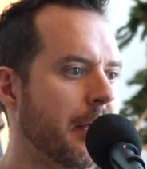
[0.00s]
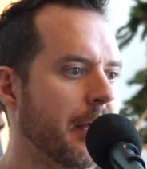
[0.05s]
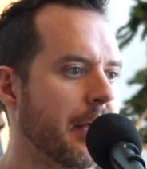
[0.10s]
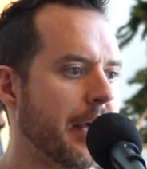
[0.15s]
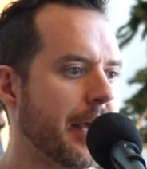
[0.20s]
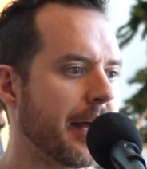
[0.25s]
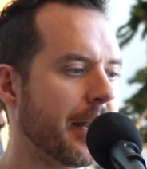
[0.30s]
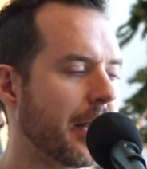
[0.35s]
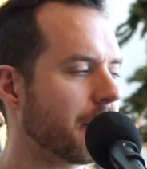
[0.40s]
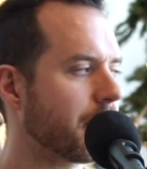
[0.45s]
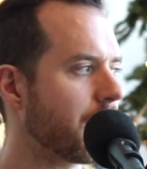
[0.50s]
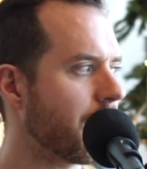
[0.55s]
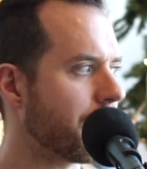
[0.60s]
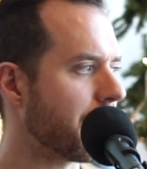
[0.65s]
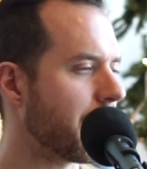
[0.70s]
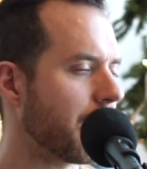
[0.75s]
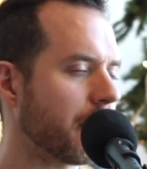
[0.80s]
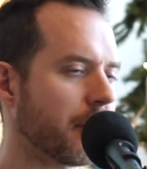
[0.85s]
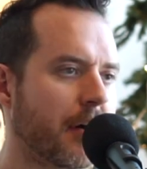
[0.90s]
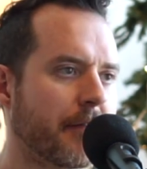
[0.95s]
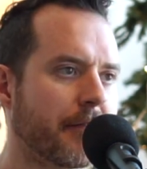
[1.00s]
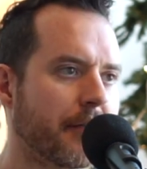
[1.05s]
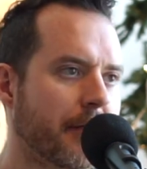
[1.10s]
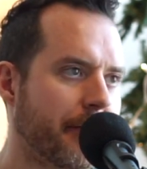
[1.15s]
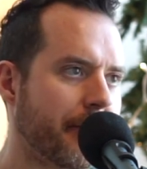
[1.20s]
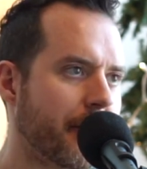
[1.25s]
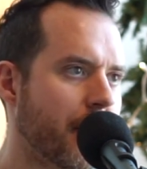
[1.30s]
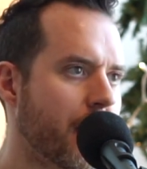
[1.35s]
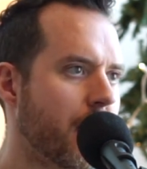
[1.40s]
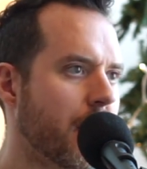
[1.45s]
And I love it. I love the
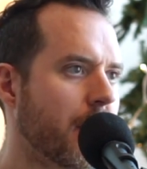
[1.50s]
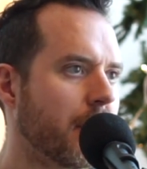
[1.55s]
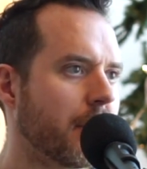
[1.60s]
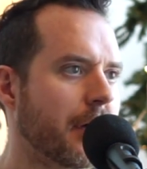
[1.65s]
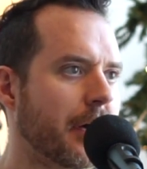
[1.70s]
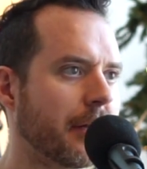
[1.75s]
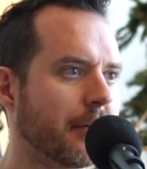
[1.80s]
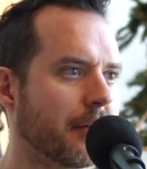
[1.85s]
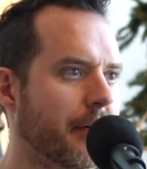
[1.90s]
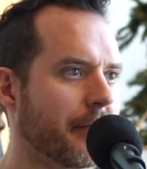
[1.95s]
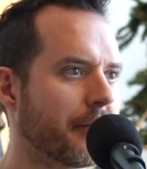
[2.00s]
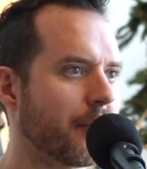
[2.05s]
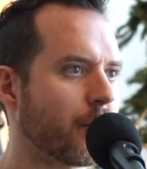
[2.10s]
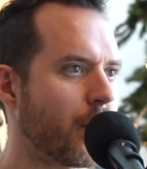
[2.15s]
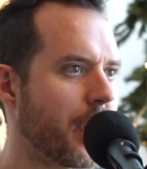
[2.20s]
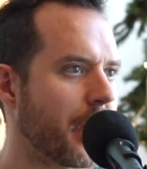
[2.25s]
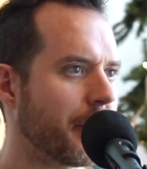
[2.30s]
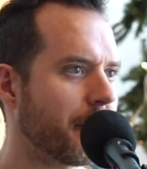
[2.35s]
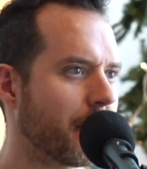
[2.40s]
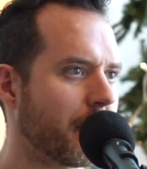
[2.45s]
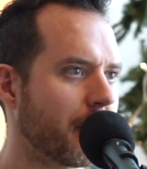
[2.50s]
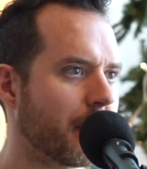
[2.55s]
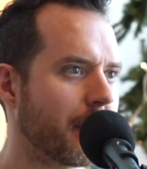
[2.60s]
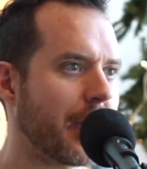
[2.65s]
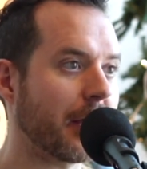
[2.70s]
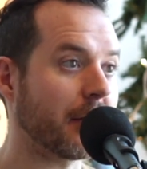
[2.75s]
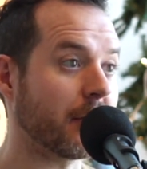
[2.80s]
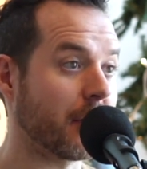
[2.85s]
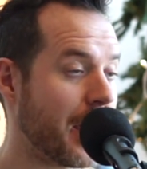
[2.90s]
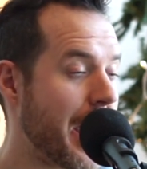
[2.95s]
fall. I love the weather.
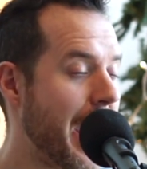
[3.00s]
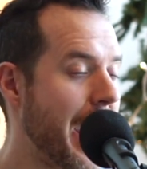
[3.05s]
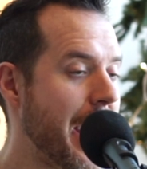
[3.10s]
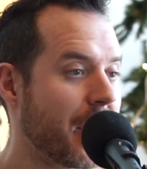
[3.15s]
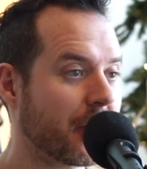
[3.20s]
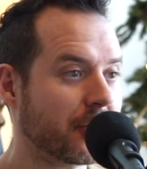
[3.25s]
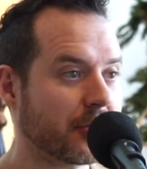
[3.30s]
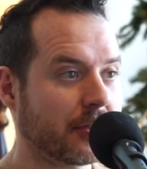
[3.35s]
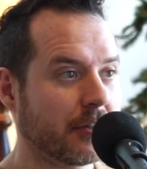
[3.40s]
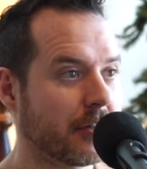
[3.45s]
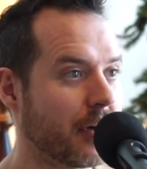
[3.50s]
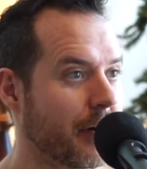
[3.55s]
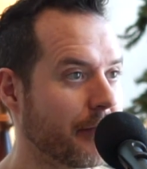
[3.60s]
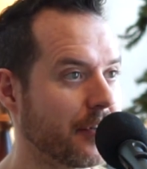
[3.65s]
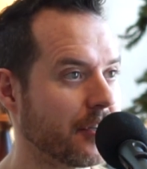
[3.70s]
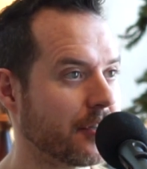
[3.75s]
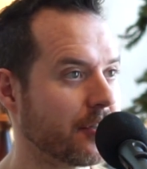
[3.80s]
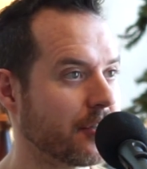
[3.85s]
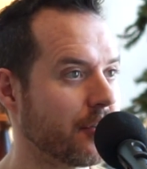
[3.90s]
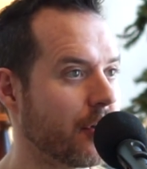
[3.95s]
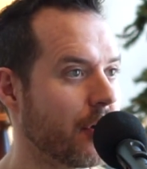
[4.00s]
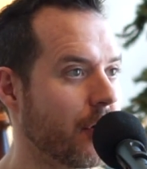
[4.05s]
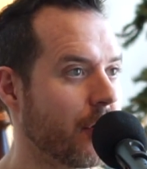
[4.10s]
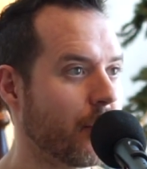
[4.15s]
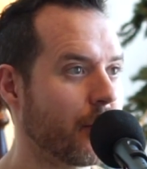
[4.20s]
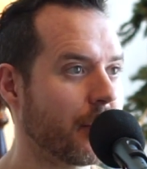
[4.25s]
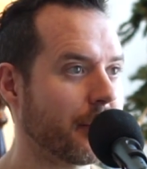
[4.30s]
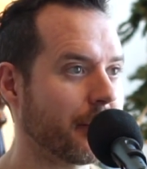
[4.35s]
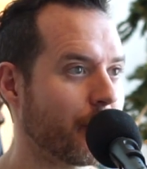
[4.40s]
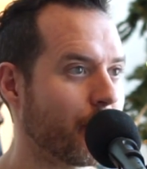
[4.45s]
I actually love the
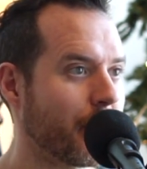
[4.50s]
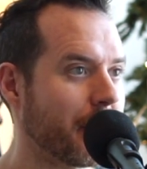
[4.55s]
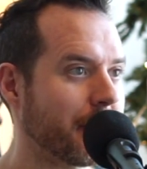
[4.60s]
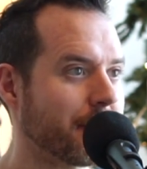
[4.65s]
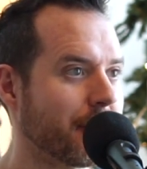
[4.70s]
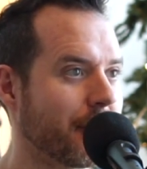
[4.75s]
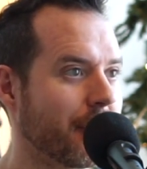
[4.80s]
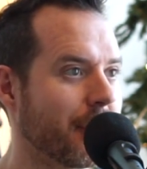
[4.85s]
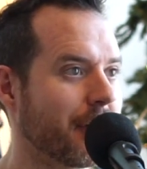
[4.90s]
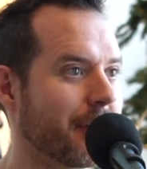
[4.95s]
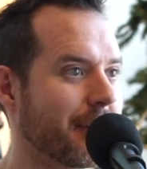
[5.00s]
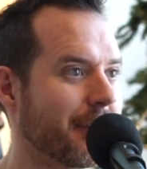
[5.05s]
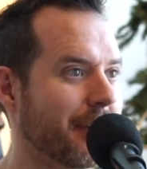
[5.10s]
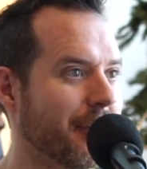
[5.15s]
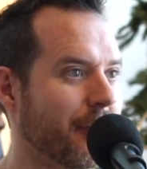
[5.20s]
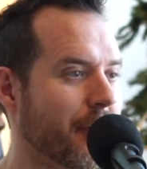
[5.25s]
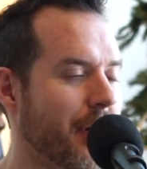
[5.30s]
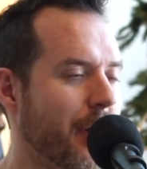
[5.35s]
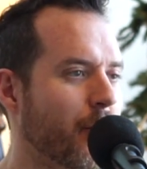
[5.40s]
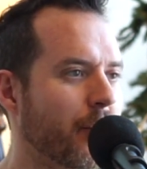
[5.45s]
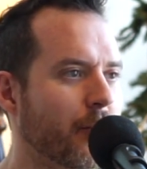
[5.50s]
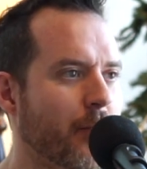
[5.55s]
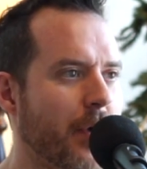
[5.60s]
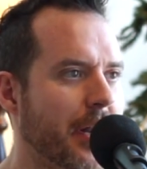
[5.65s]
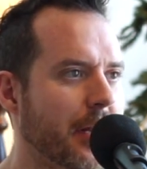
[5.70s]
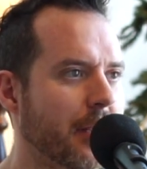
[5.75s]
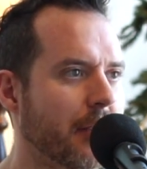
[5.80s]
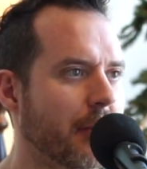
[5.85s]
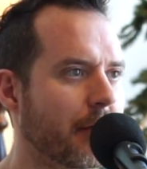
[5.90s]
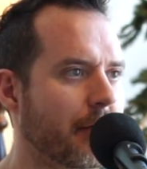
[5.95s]
snow and the winter. You know, I wouldn't
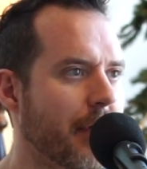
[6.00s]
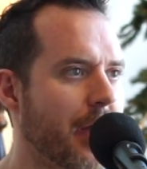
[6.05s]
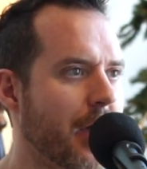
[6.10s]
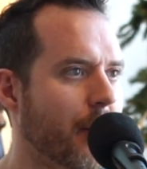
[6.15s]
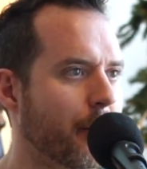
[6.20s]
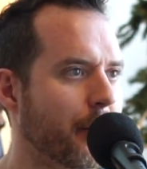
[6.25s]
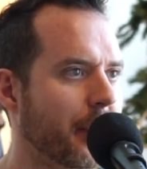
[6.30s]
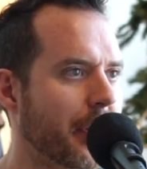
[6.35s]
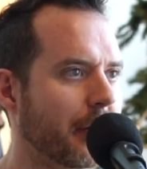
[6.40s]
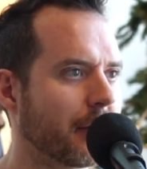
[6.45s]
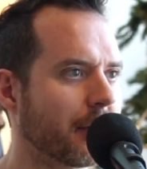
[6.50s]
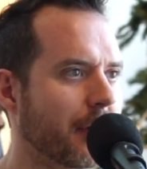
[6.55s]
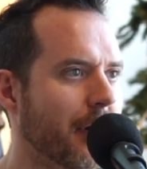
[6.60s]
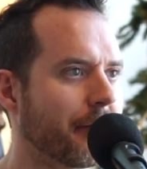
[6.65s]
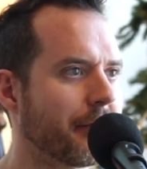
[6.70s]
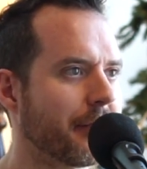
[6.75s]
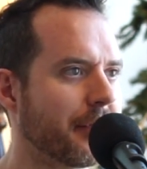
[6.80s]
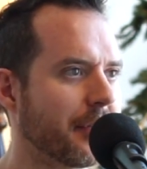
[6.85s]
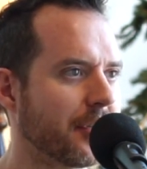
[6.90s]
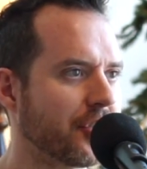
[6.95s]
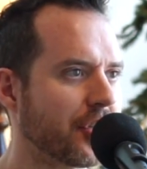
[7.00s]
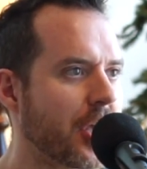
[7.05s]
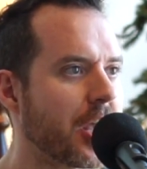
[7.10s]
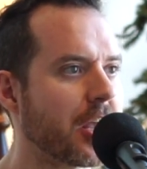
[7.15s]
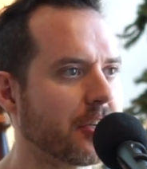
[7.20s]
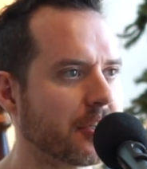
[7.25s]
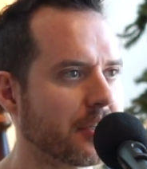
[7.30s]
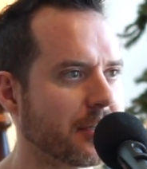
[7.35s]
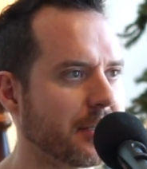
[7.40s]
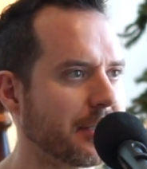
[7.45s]
want it year round, but I love the
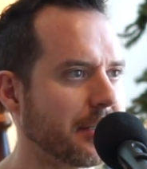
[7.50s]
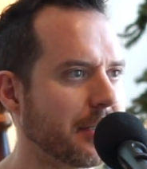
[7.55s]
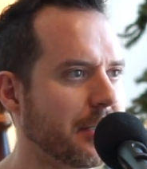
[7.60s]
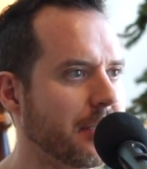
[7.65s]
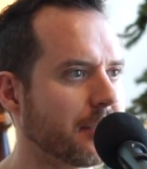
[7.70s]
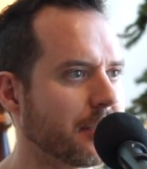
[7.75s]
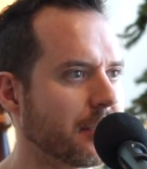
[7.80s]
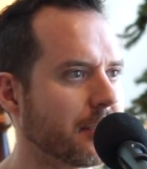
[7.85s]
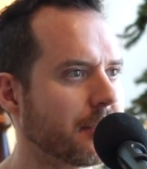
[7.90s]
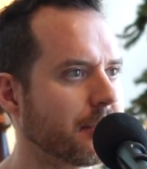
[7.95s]
change of the seasons.